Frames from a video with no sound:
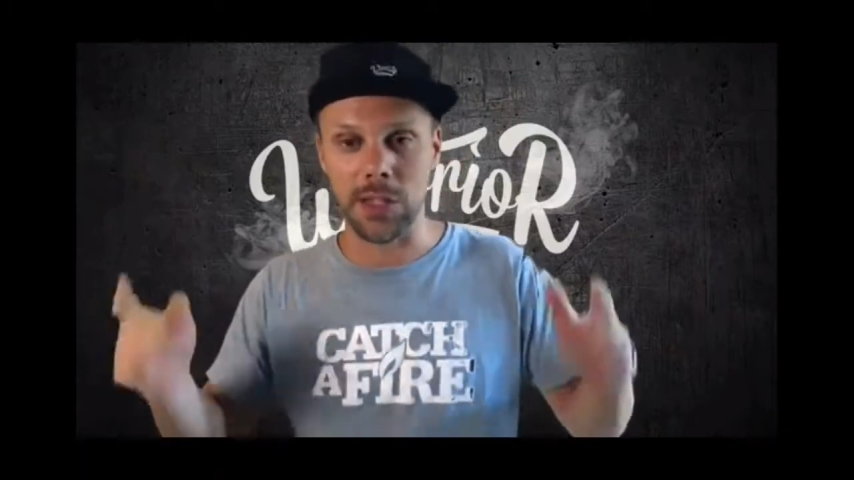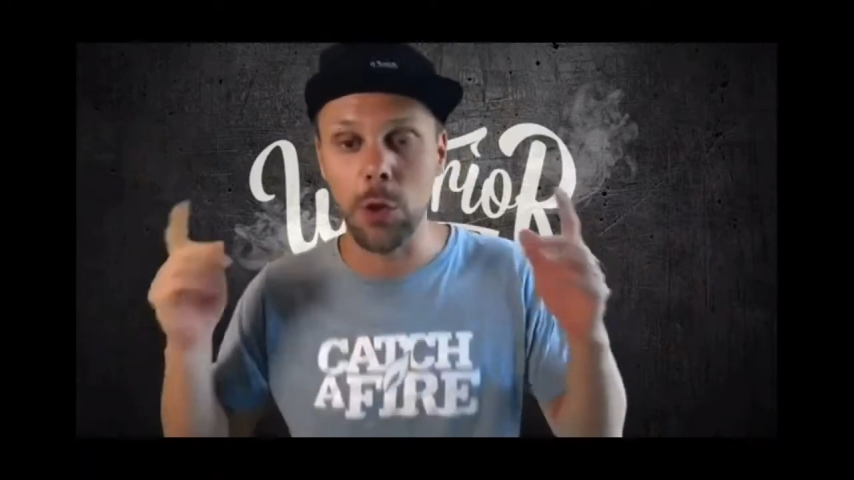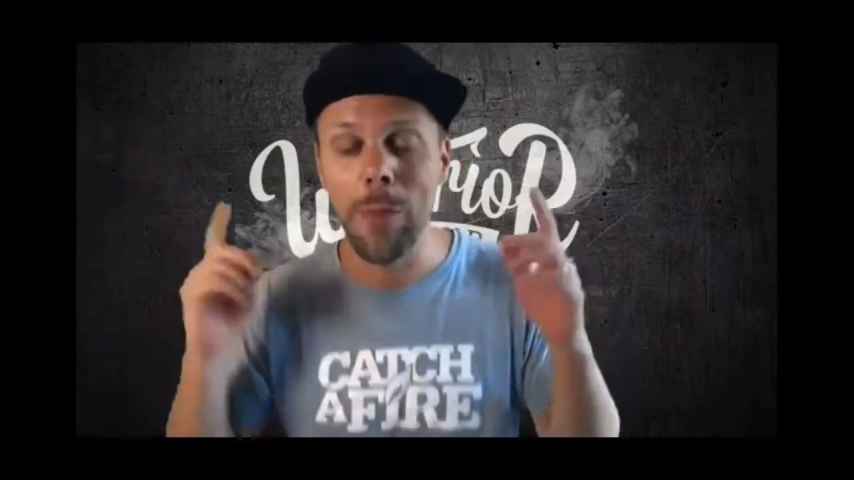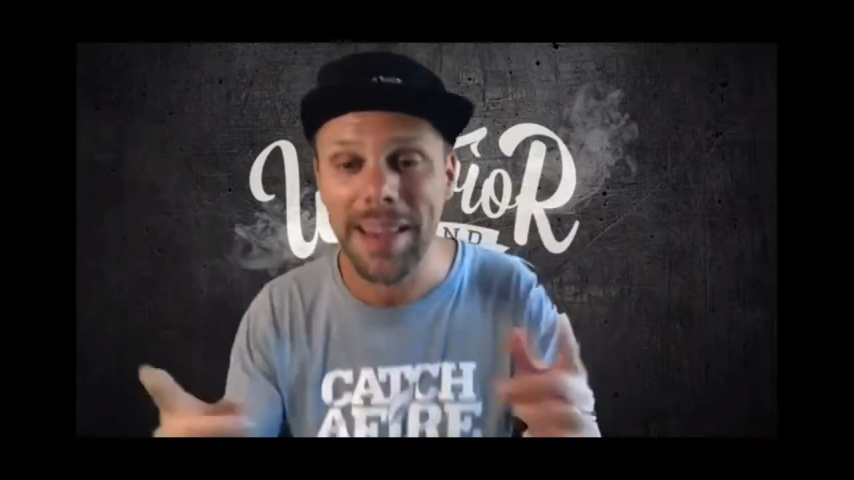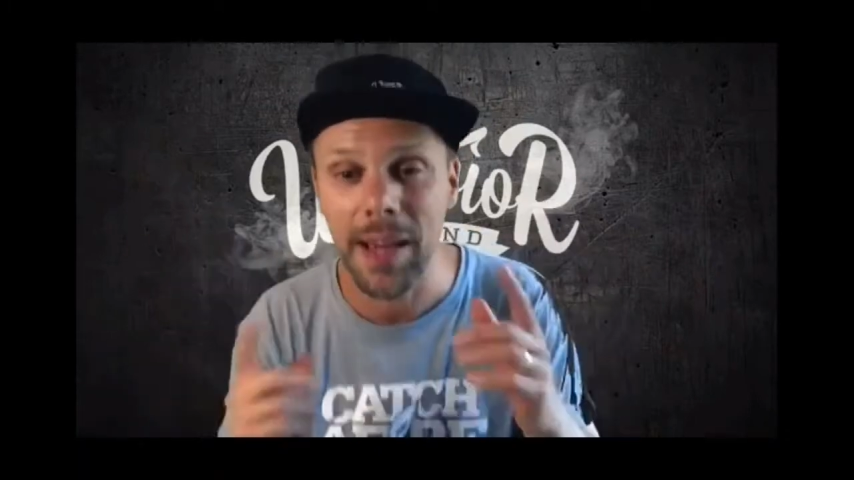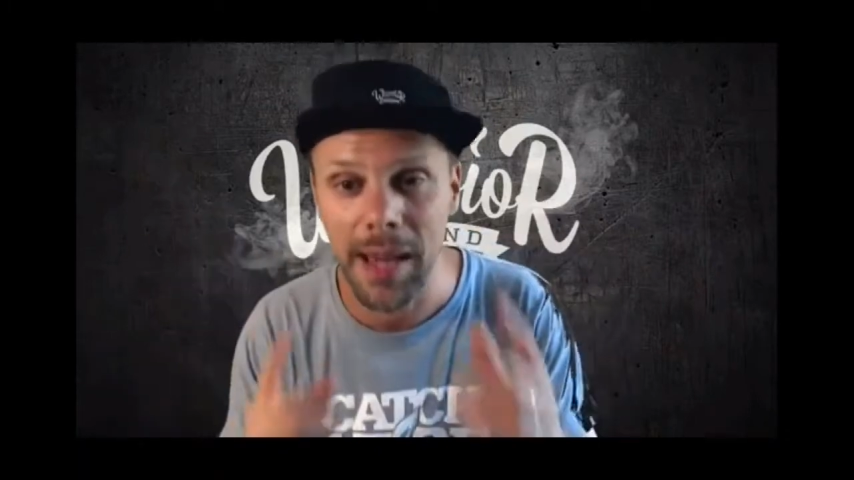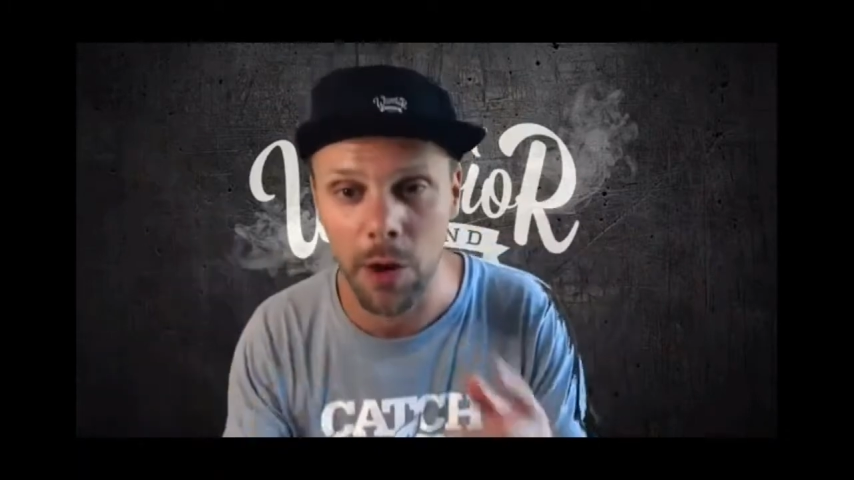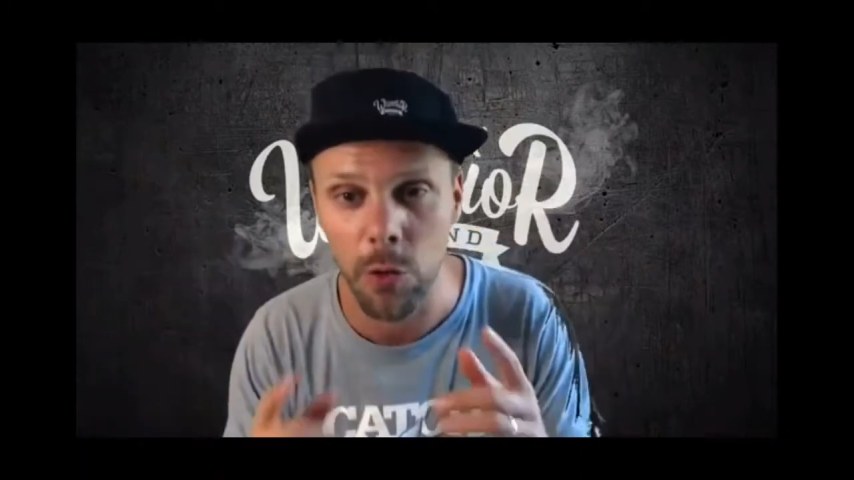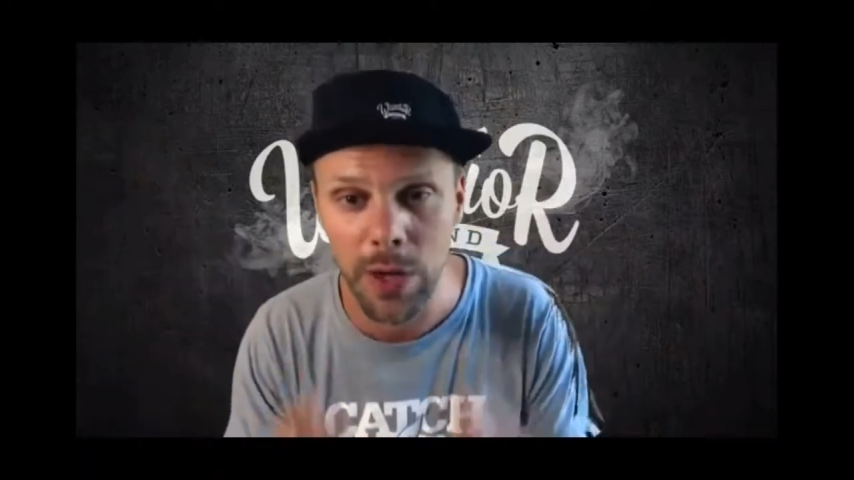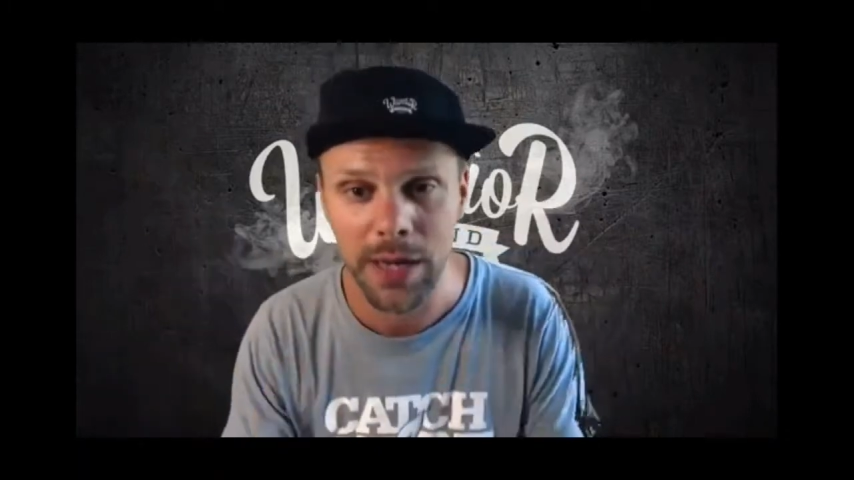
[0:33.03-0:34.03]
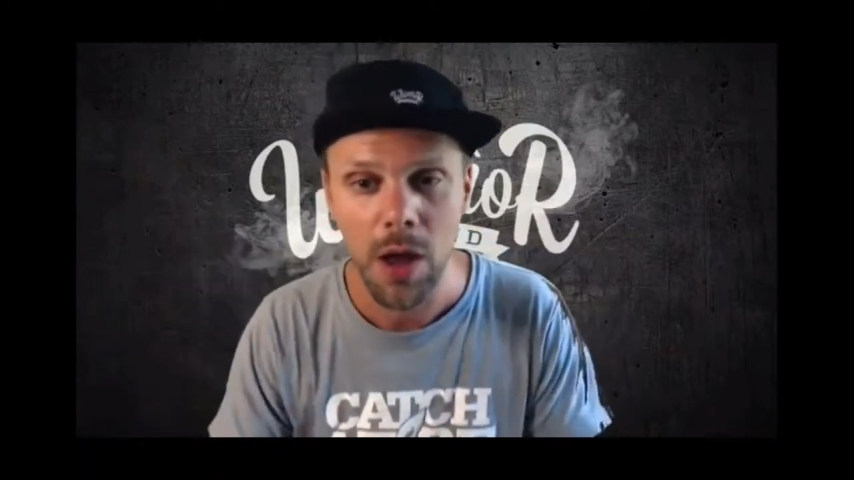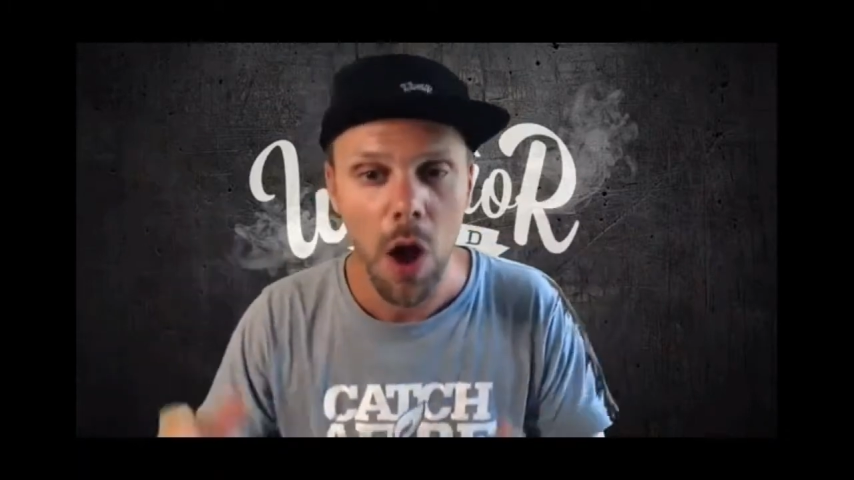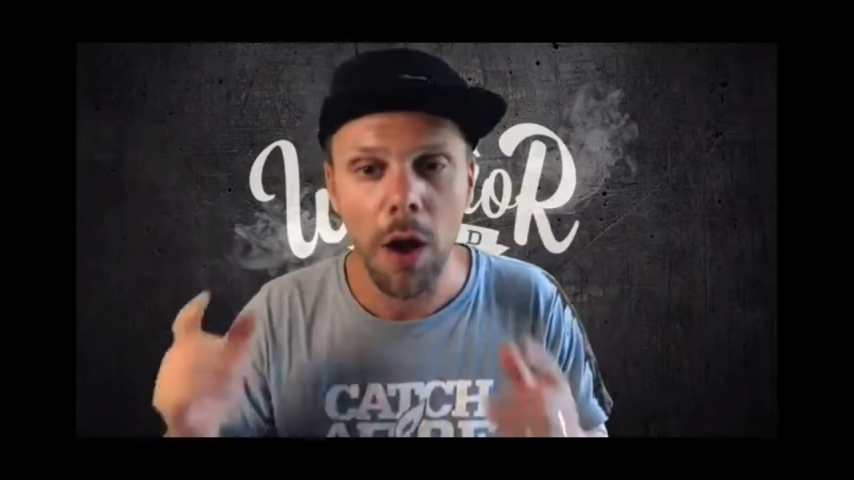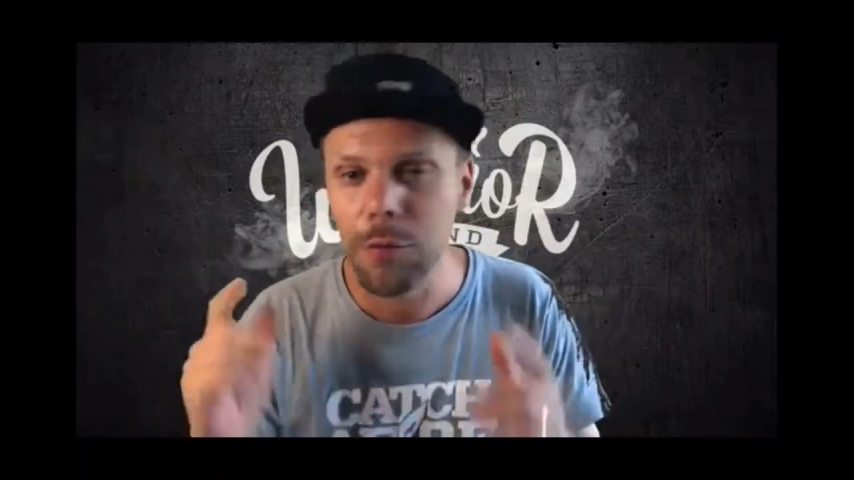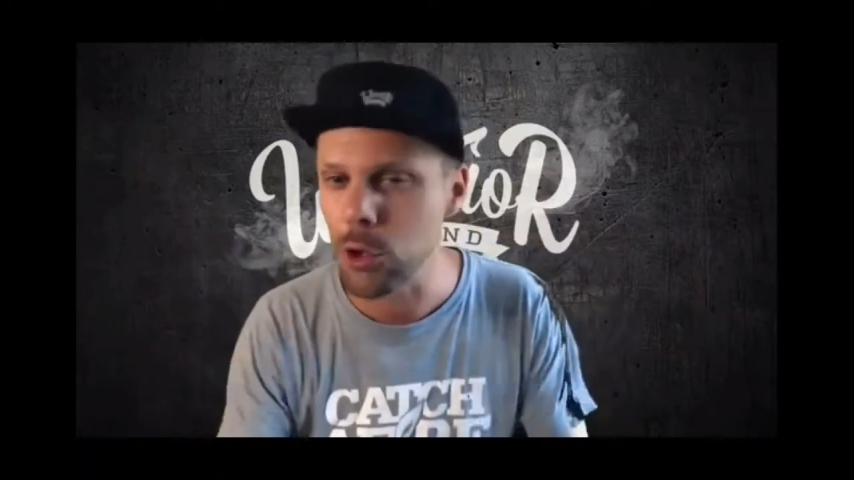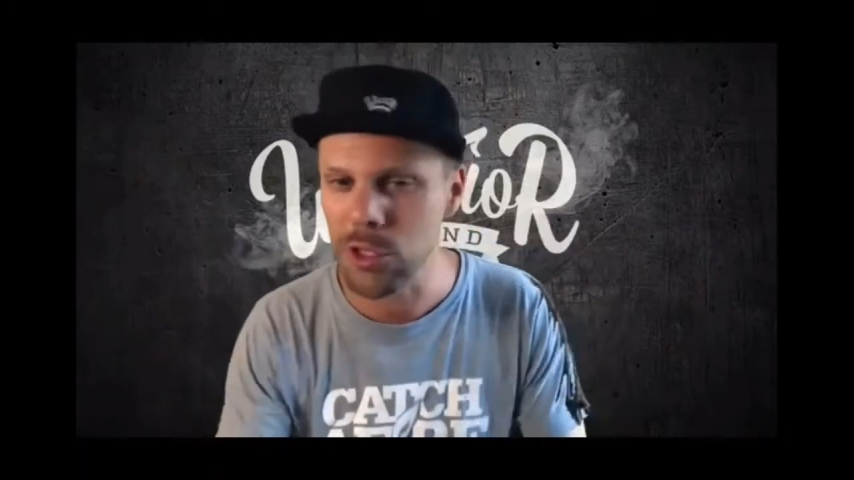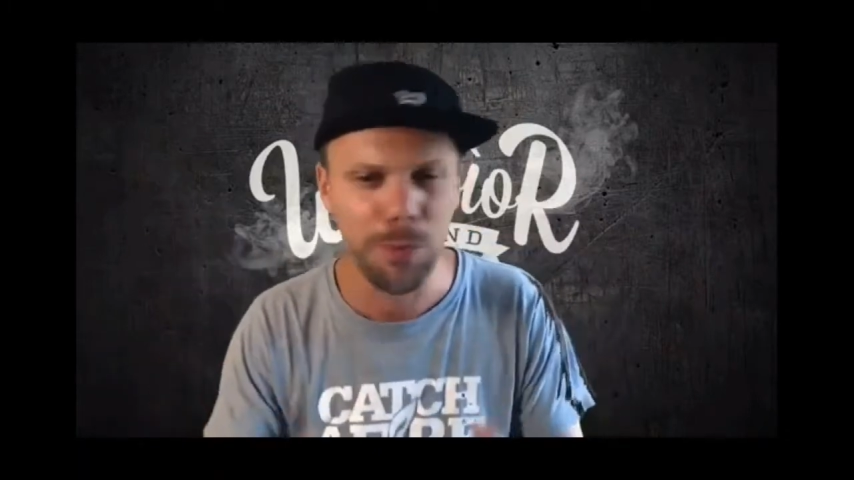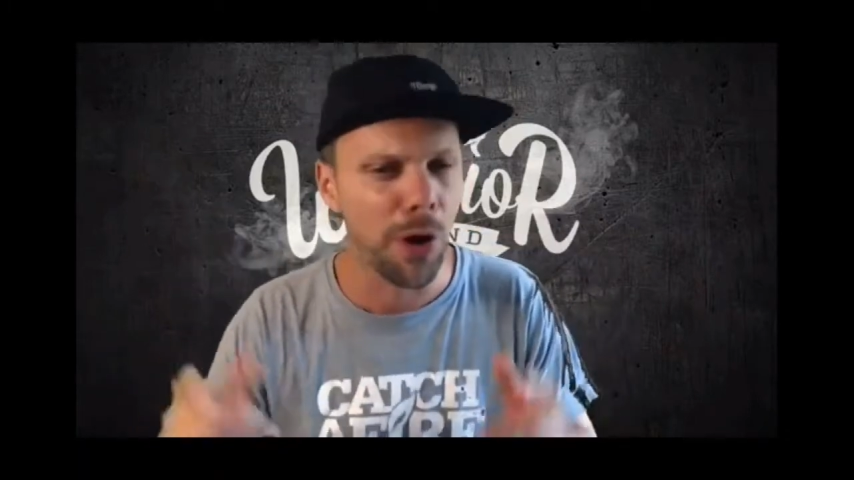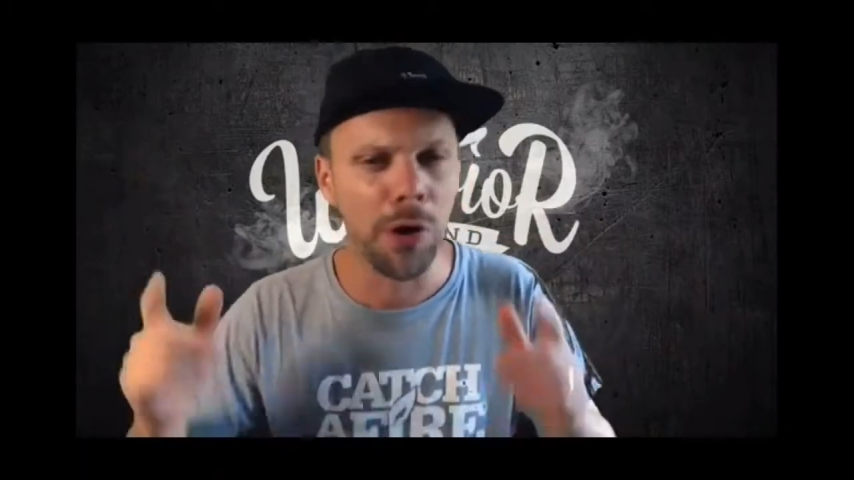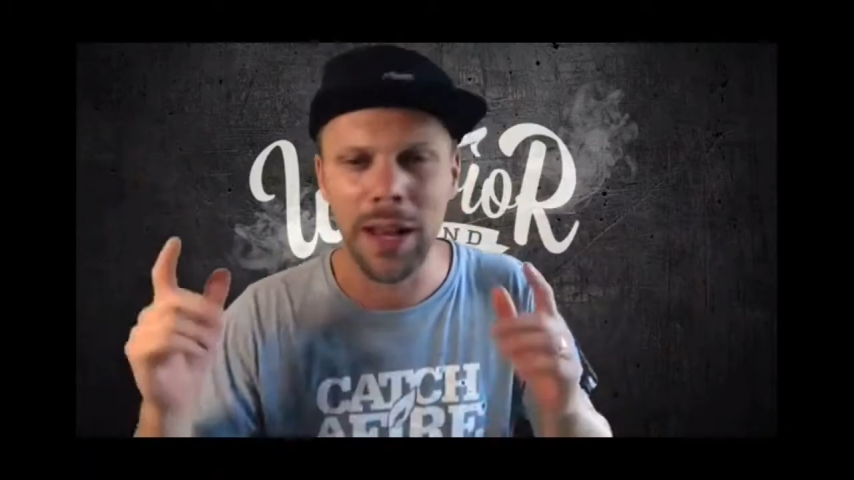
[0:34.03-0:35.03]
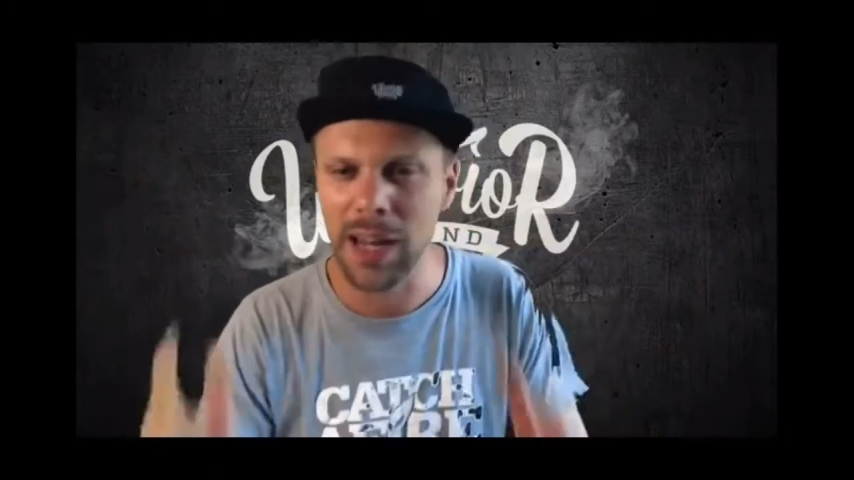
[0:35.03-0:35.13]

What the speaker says: You better get rid of those boring,